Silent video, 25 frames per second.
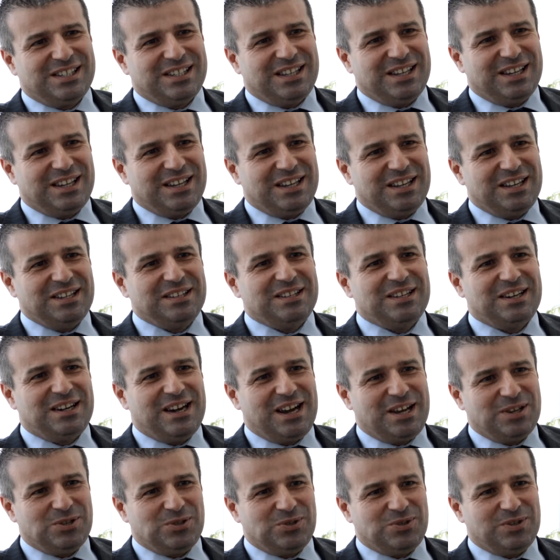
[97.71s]

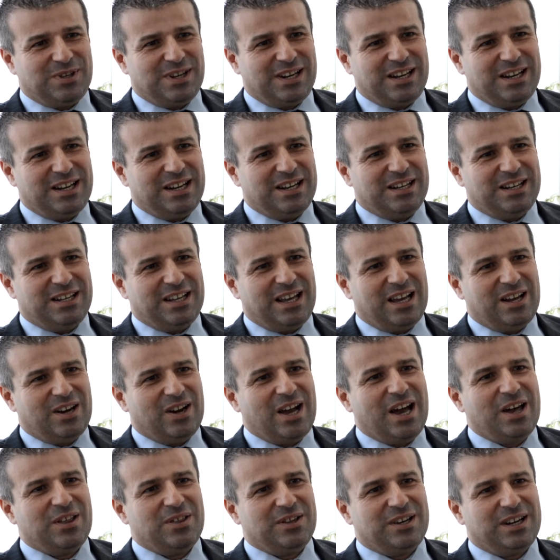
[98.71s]
International and our
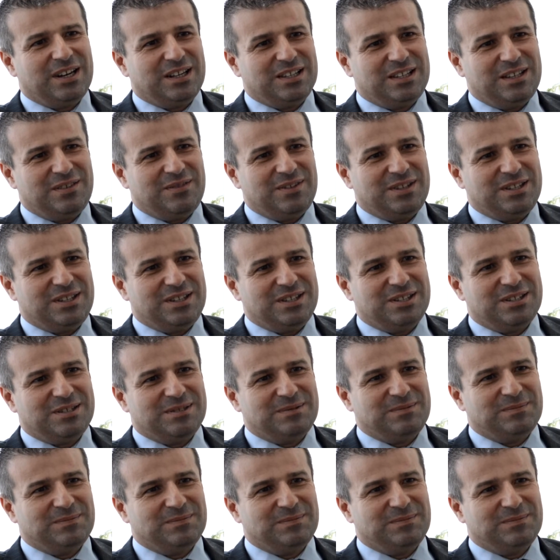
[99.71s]
other activities.